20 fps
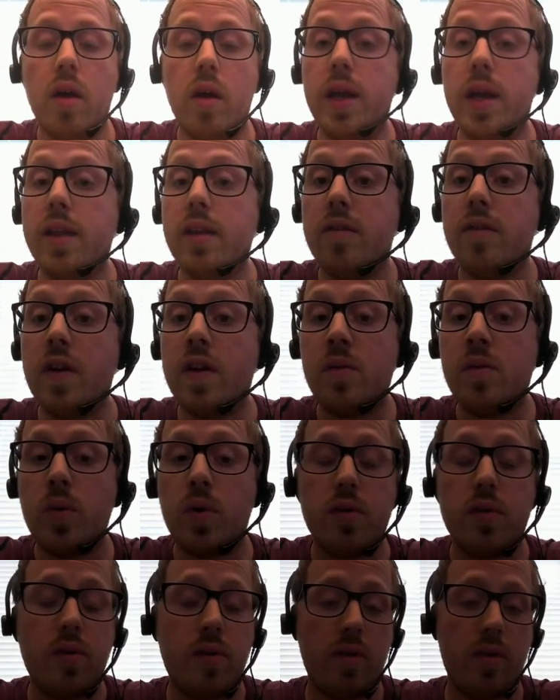
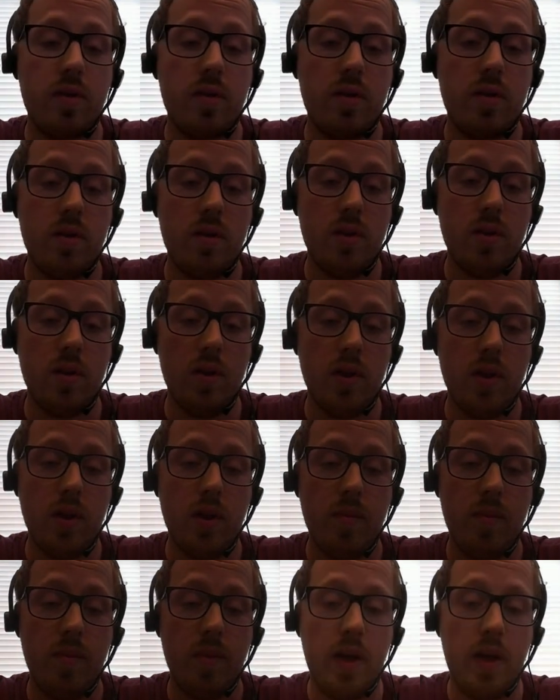individuals.
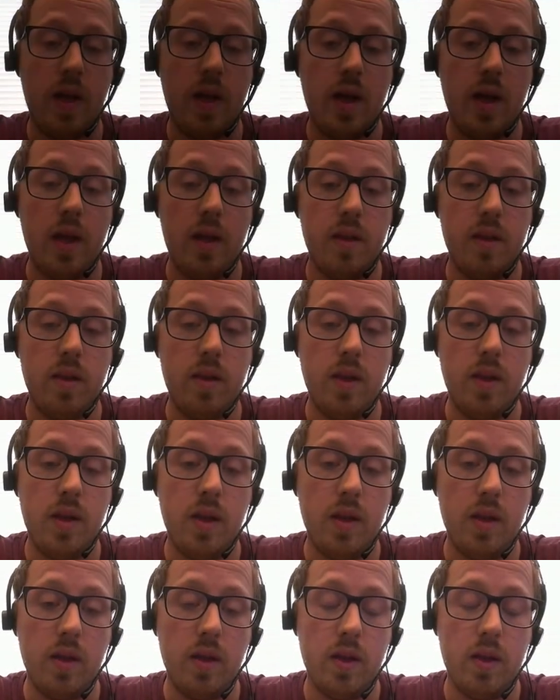And
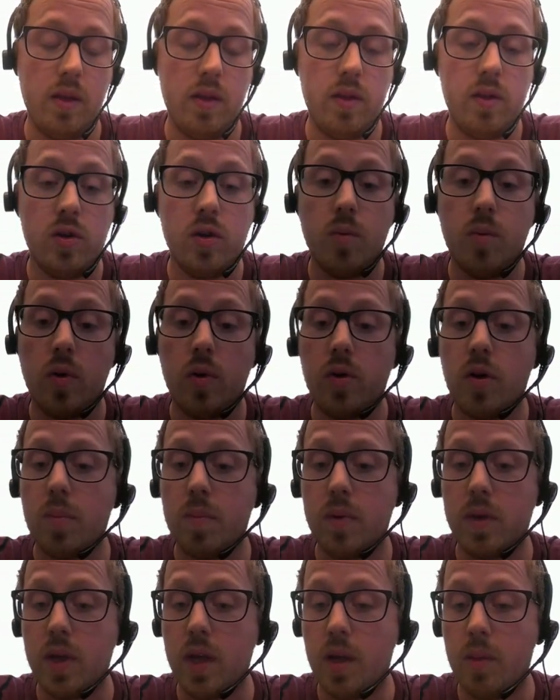you will not
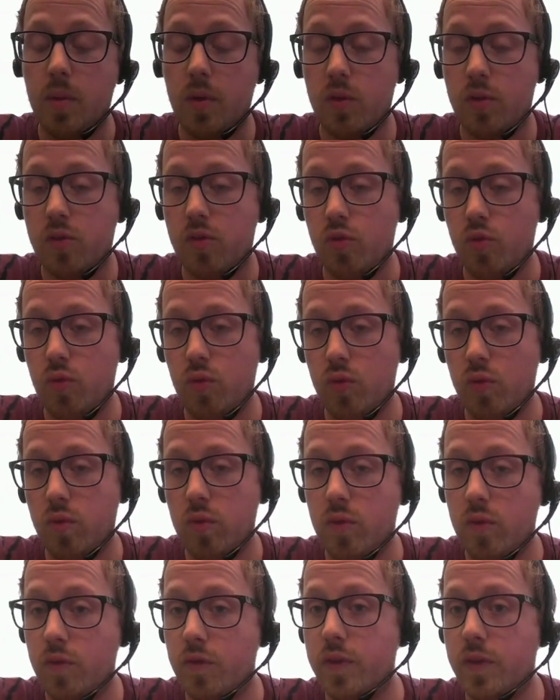be able to
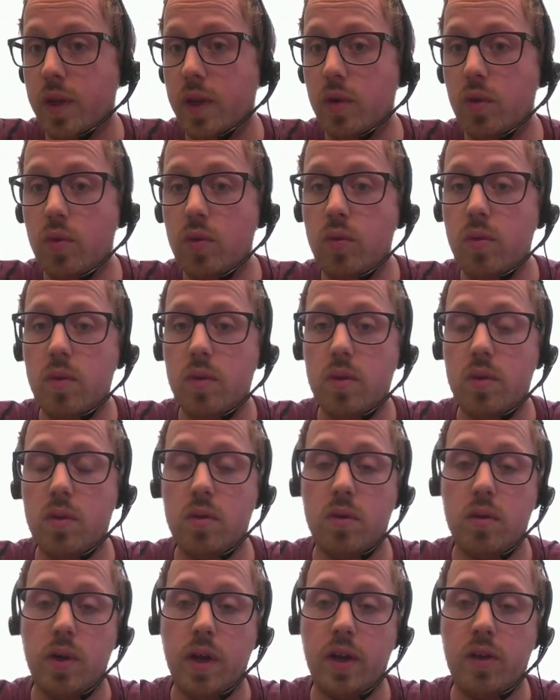view
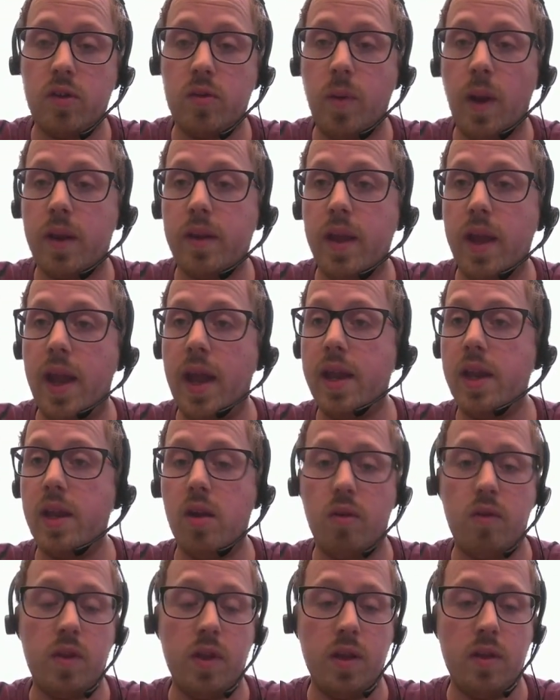or extract any
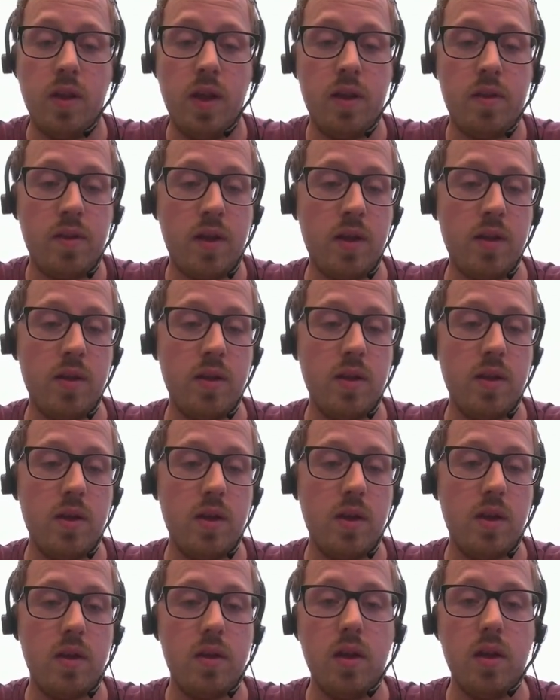of that data.
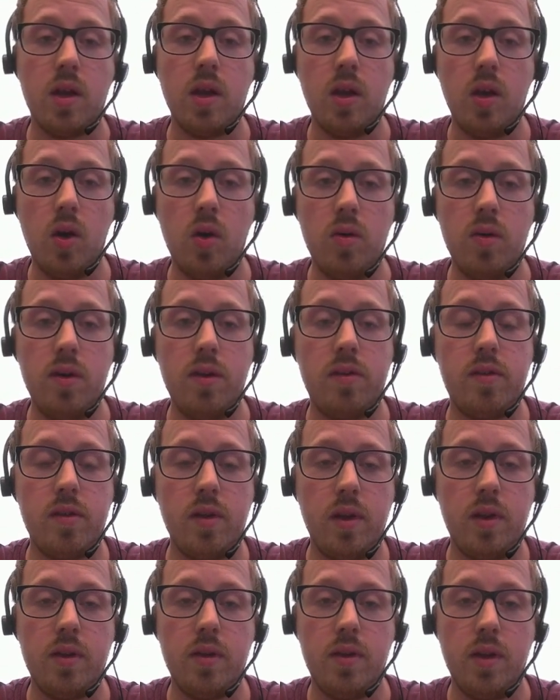You can only
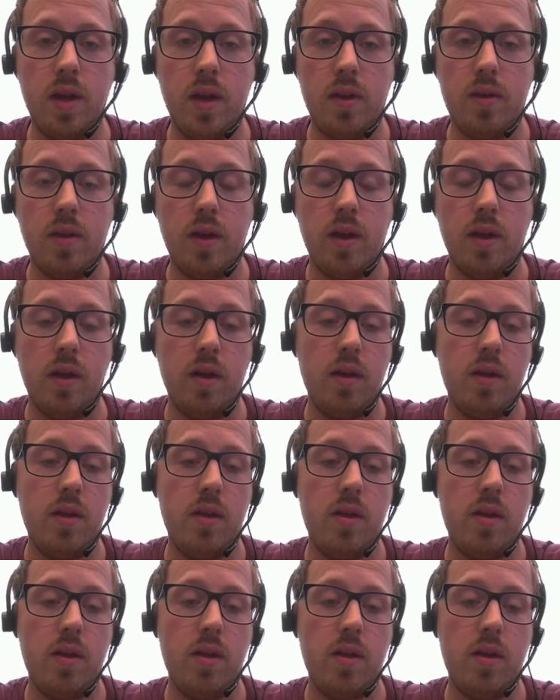see the data